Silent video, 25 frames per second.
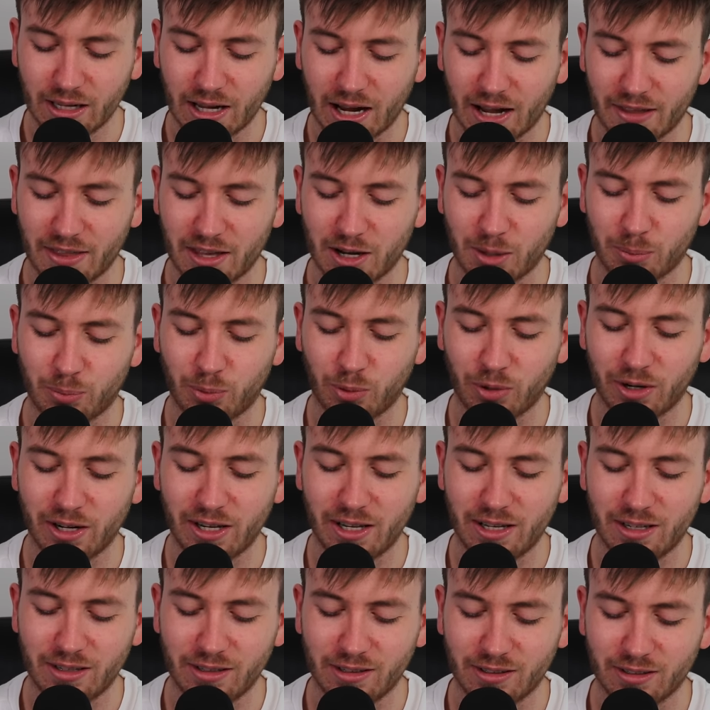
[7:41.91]
And then a
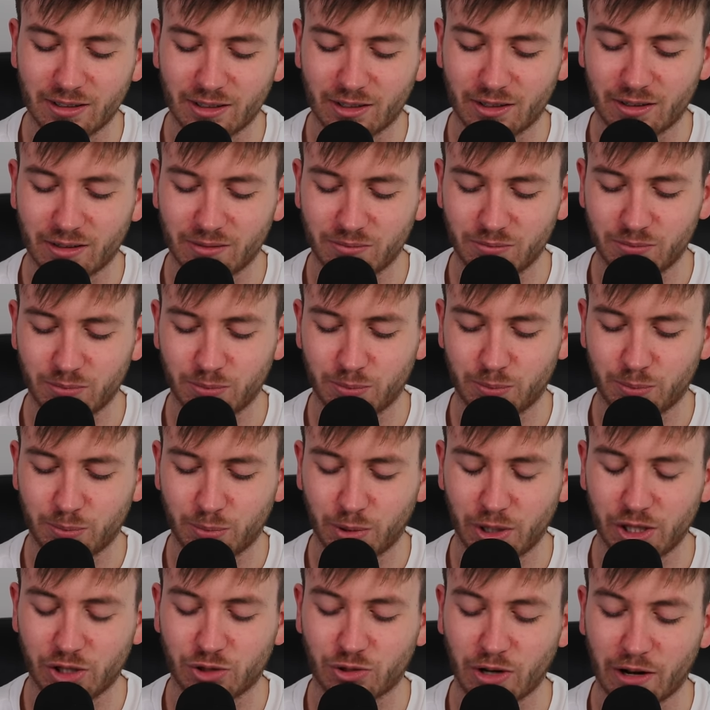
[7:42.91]
pretty
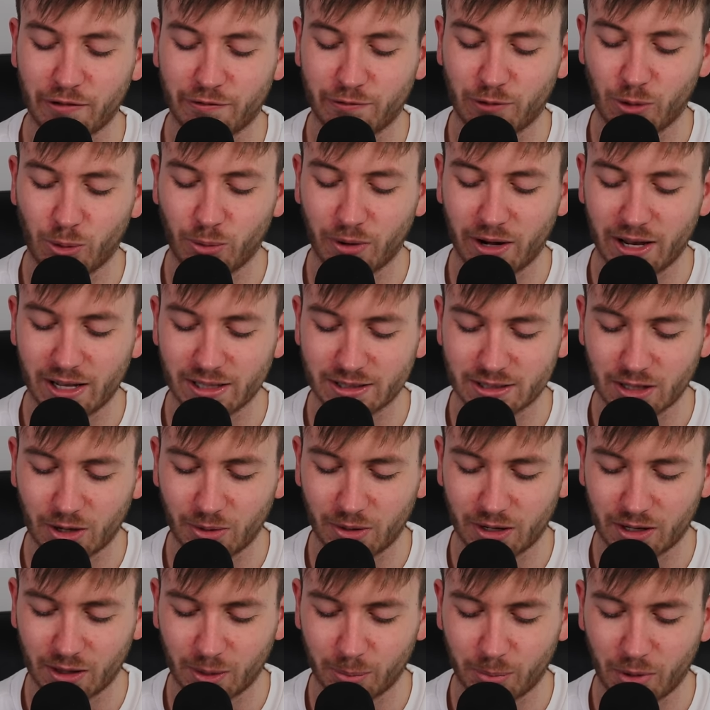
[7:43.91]
straightforward answer. I
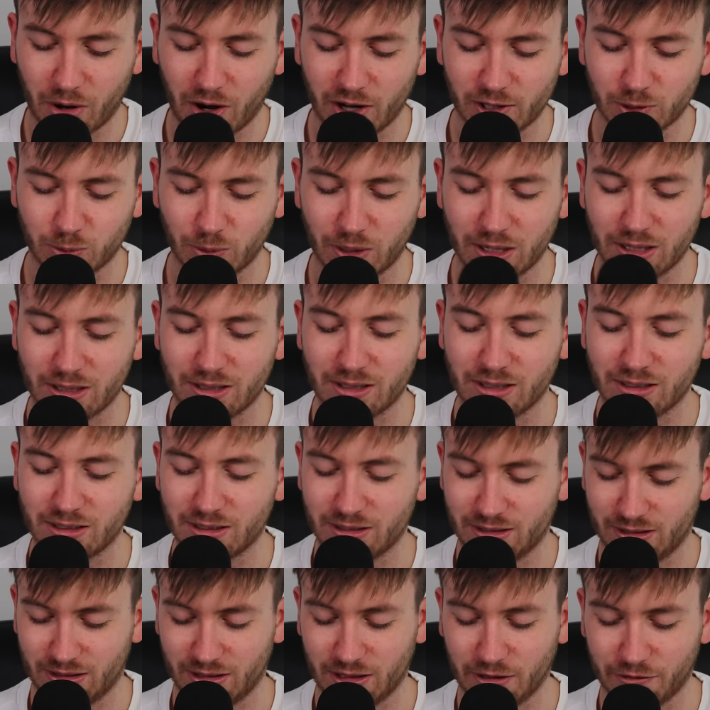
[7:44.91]
reckon the Pies win
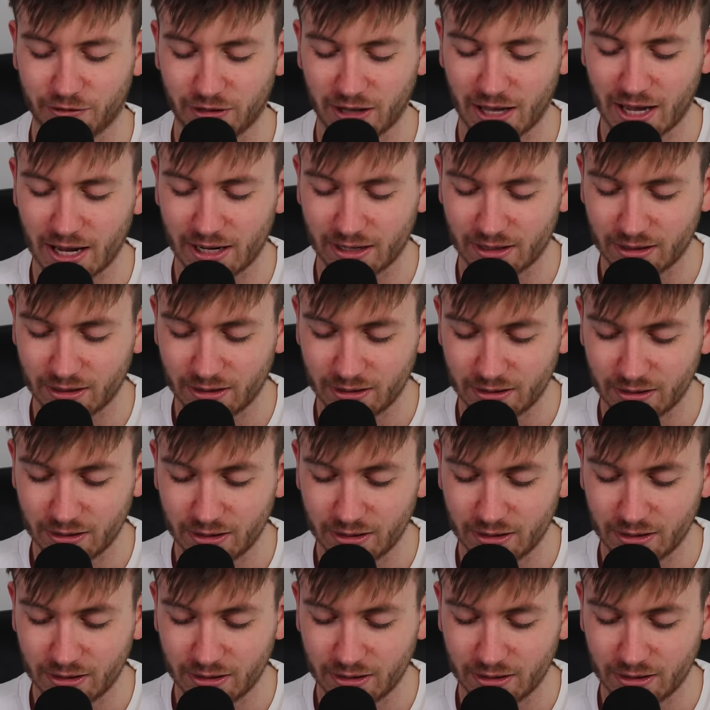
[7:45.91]
the flag.